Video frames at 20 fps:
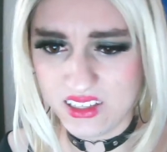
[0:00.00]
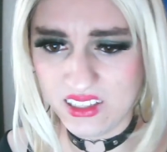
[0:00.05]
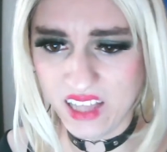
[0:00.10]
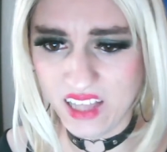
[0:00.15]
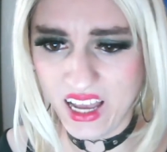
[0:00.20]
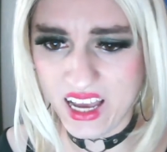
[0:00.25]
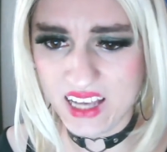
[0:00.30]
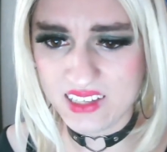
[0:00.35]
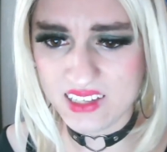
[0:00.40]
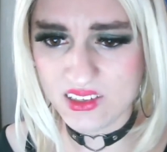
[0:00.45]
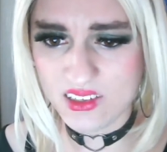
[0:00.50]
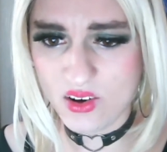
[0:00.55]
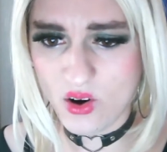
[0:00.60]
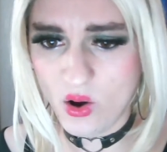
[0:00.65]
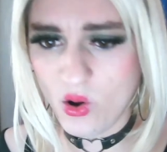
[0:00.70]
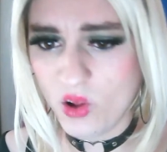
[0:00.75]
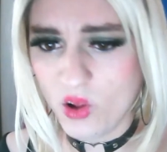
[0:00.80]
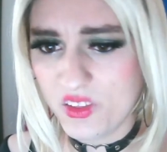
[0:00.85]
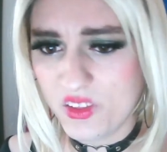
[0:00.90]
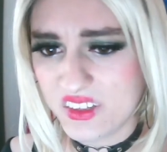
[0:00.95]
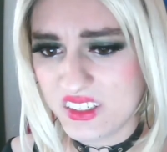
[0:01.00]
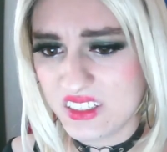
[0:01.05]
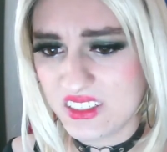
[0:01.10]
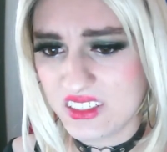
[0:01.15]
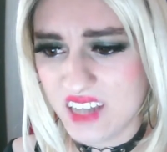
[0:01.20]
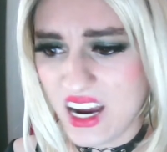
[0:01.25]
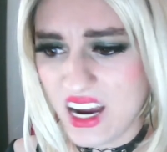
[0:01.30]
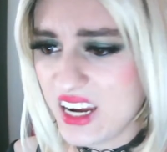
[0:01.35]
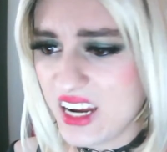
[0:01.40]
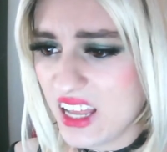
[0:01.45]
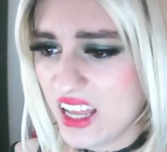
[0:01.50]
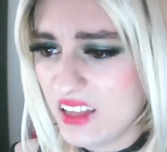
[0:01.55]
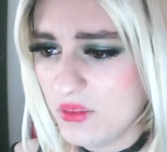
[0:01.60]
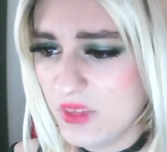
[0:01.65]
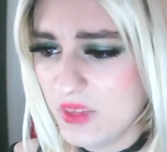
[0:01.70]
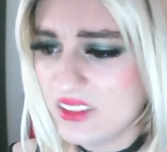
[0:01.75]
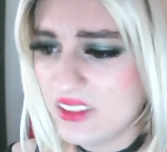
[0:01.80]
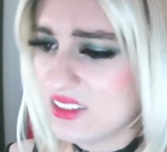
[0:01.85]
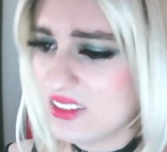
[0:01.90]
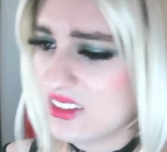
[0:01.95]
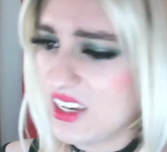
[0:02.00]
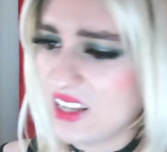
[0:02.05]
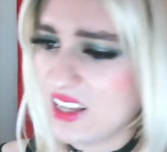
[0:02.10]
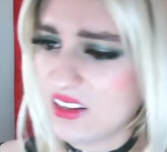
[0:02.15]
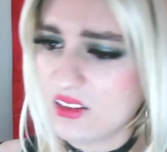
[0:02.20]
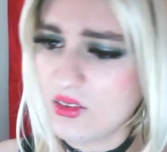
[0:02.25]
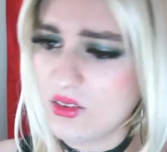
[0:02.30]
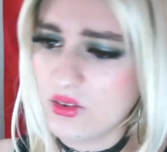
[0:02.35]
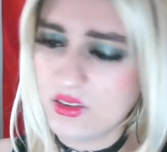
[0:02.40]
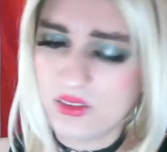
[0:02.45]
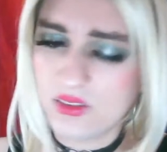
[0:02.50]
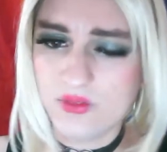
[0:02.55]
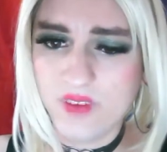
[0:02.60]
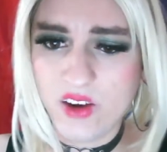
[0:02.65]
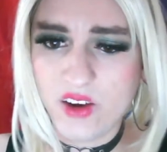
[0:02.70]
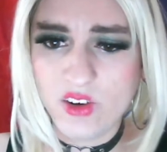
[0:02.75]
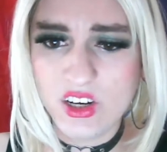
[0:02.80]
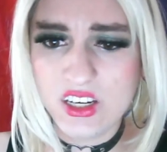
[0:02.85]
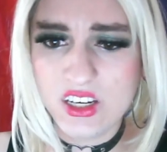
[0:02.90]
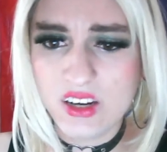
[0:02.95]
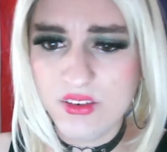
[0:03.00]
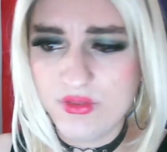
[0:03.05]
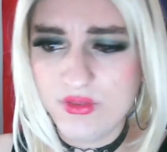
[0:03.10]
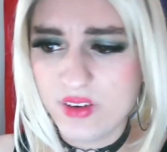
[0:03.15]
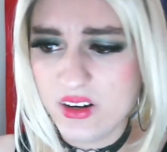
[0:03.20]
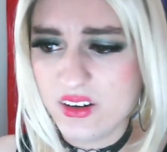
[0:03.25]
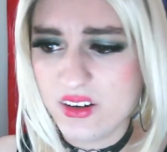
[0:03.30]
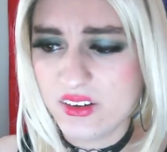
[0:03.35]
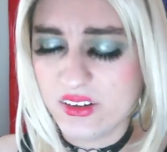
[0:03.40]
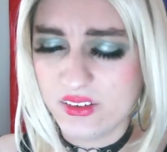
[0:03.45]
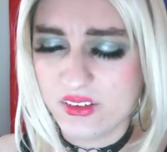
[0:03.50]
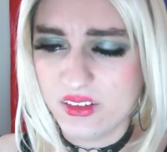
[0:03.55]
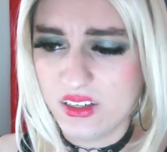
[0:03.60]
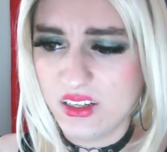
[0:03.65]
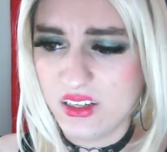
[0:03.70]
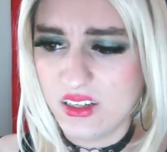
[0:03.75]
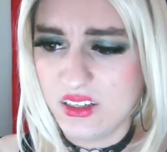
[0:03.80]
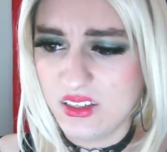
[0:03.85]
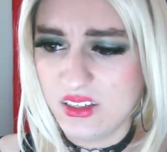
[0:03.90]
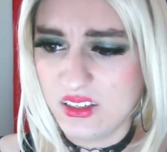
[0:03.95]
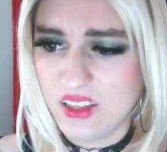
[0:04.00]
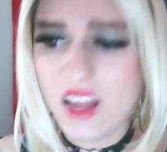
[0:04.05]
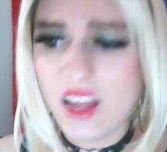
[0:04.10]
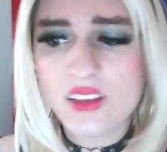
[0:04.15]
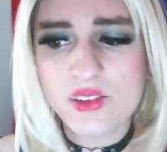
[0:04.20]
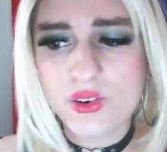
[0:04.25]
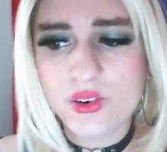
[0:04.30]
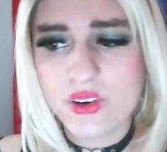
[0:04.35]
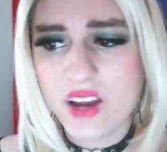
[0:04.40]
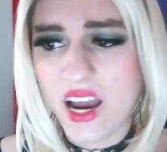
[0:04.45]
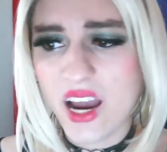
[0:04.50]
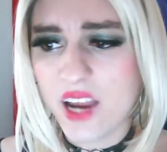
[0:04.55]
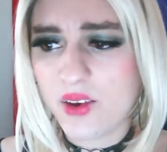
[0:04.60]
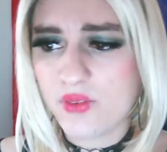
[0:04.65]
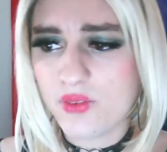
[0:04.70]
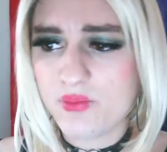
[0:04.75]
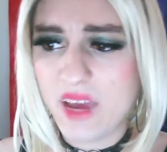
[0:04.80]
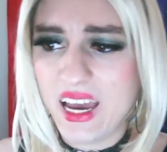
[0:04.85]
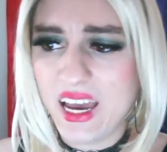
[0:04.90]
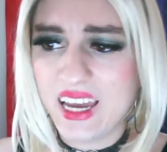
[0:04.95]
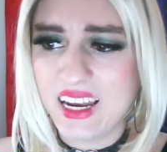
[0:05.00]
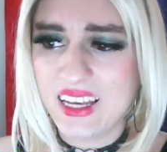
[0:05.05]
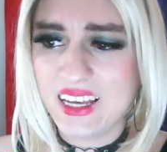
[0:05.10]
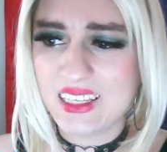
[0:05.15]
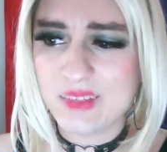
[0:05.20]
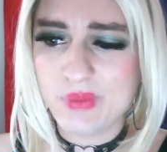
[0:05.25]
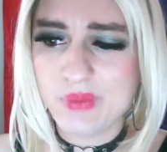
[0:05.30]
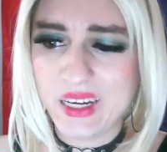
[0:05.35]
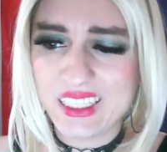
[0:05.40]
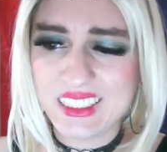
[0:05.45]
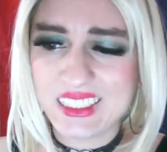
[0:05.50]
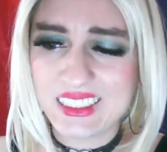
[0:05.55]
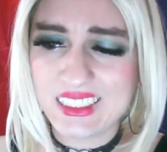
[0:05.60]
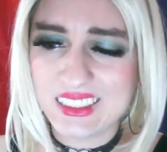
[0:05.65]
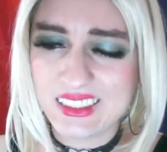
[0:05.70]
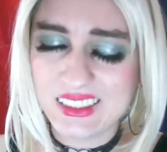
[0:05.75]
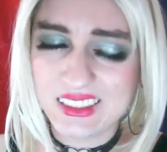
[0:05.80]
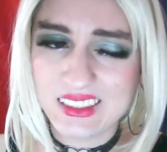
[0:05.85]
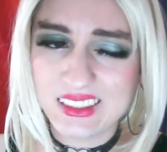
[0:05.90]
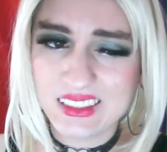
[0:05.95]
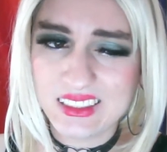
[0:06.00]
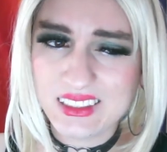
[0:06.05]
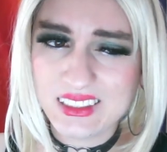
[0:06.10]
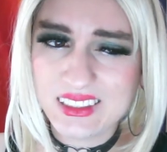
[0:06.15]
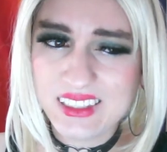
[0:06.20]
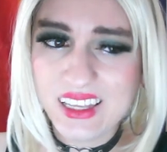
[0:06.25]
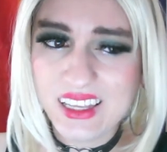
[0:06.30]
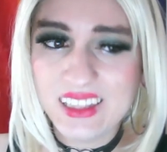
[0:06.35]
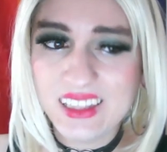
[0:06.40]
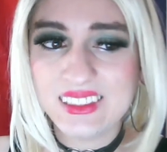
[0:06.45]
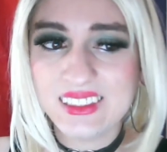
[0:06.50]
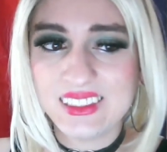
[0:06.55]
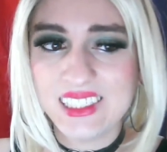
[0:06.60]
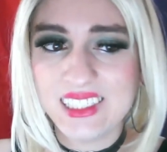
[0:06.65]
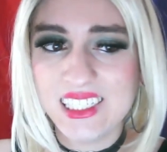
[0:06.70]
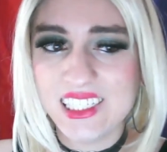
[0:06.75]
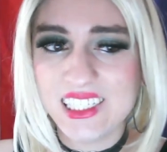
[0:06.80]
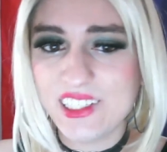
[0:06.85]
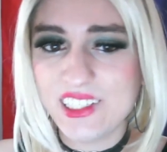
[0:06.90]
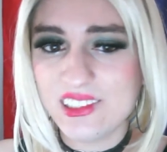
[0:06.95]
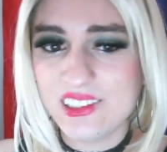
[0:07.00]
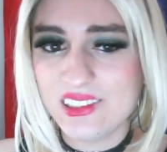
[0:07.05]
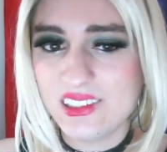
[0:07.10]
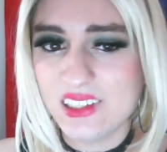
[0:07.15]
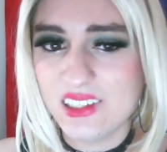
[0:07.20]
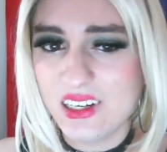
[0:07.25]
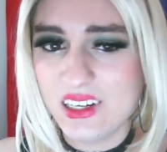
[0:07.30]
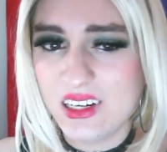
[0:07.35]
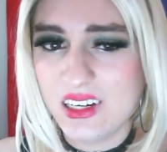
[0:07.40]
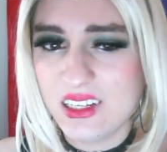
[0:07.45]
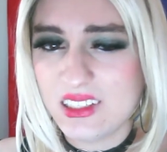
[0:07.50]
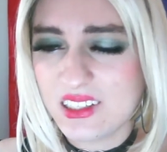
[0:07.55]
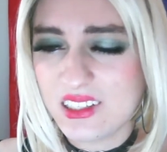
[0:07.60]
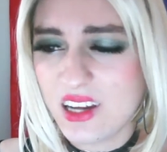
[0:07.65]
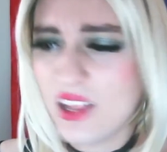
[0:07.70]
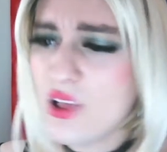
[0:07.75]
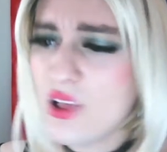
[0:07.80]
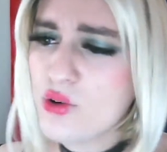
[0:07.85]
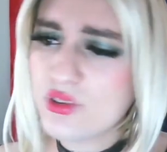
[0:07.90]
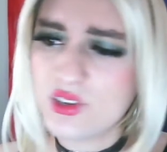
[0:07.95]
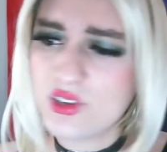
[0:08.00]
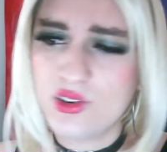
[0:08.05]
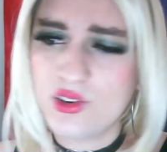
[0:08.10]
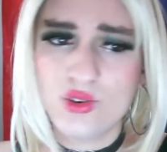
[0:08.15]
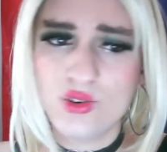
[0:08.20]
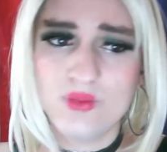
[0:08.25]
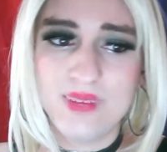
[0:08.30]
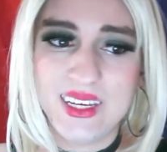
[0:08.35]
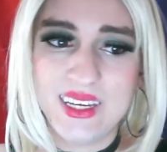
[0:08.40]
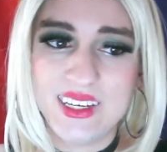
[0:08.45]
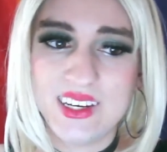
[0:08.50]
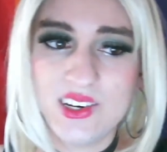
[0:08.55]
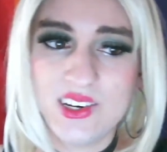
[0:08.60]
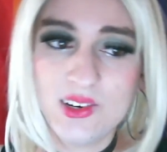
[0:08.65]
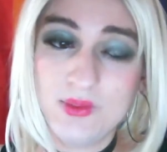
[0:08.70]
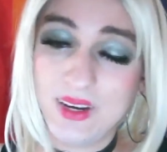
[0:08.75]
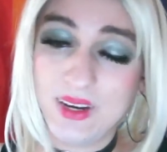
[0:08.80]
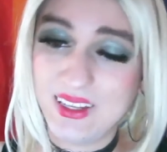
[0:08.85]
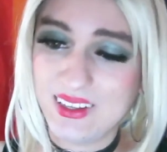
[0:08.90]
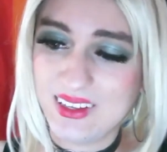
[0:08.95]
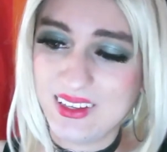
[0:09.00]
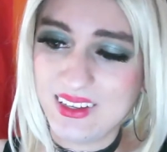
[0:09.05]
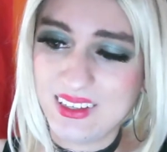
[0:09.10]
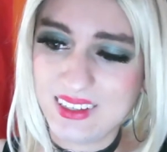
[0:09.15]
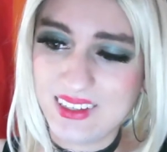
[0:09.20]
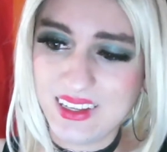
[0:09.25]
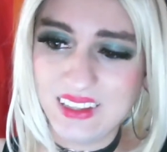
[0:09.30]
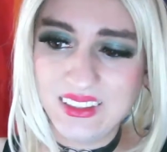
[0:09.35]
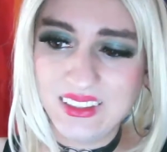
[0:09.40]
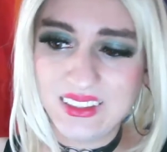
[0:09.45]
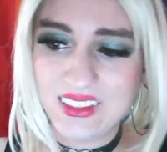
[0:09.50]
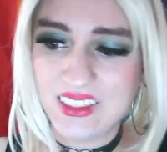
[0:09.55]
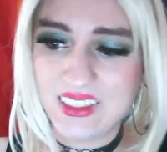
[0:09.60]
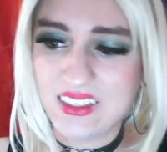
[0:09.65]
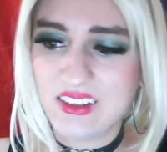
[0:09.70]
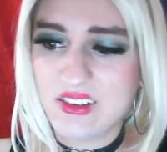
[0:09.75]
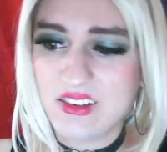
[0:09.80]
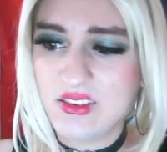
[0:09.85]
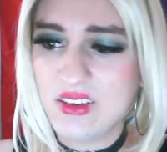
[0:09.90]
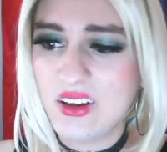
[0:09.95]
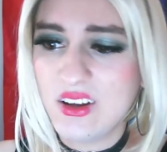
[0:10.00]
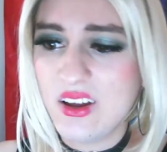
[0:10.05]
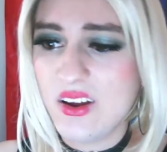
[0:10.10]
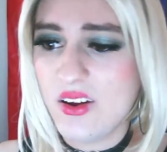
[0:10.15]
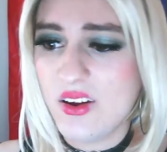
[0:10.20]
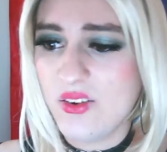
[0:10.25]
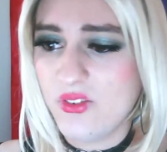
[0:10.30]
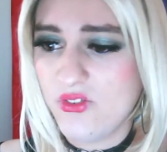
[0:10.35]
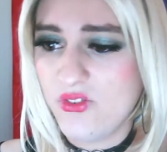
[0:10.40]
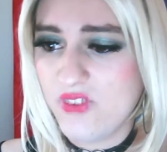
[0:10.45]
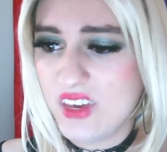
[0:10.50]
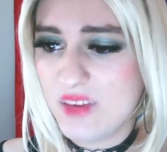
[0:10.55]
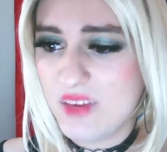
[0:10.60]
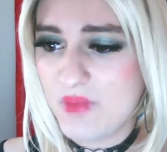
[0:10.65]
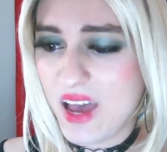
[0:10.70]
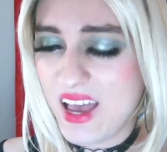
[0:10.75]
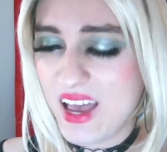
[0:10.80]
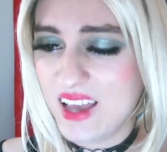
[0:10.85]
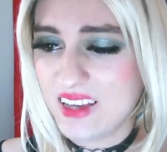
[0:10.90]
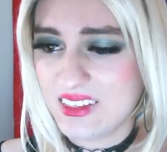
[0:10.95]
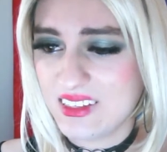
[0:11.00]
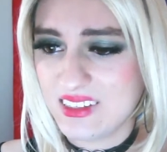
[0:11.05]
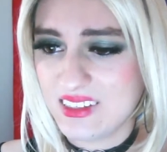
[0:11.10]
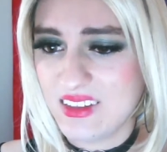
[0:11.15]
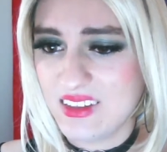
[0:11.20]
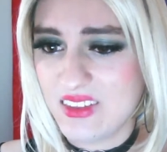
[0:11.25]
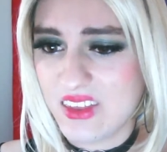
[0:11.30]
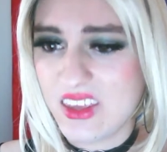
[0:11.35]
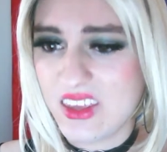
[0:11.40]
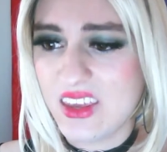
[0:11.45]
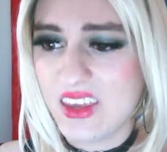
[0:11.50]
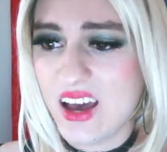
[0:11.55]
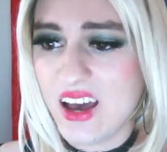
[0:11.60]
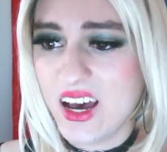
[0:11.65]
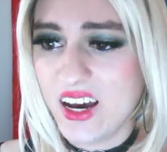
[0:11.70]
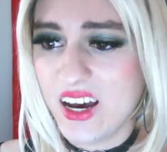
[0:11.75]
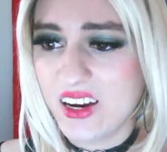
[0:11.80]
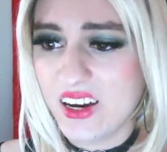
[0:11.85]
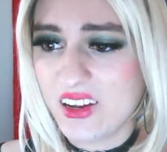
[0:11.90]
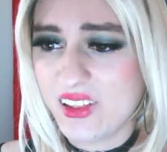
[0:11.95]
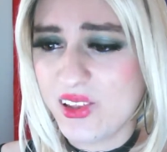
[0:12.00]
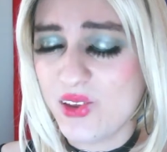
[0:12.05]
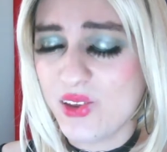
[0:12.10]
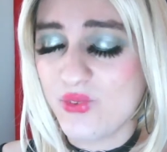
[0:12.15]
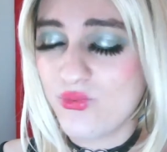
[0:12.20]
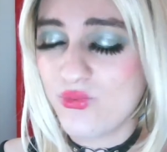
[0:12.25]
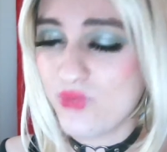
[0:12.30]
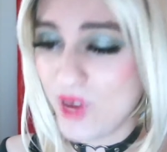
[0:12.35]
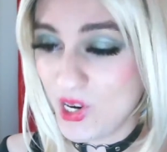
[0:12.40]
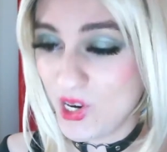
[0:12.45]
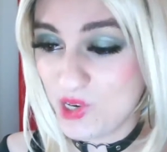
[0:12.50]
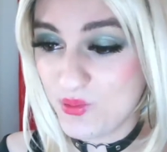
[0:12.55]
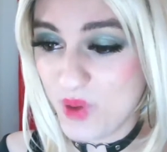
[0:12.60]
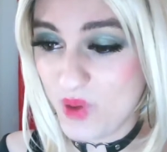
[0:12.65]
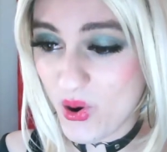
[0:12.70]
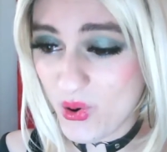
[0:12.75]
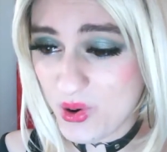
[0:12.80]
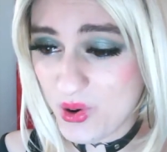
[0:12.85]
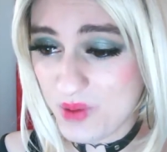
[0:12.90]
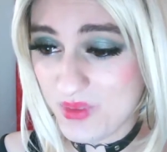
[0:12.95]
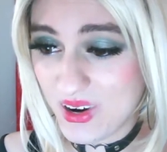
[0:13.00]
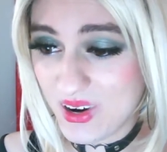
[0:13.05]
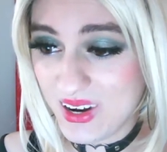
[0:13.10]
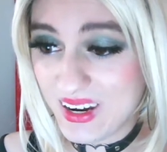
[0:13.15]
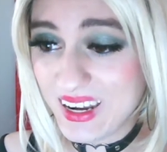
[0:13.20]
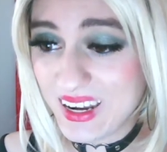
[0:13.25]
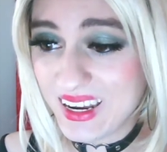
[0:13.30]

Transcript: has all the design elements, yet looks very different. Does look kind of badass, but still a C tier. It's closer to B tier, but still a C tier. Feebas, the ugly fish Pokemon.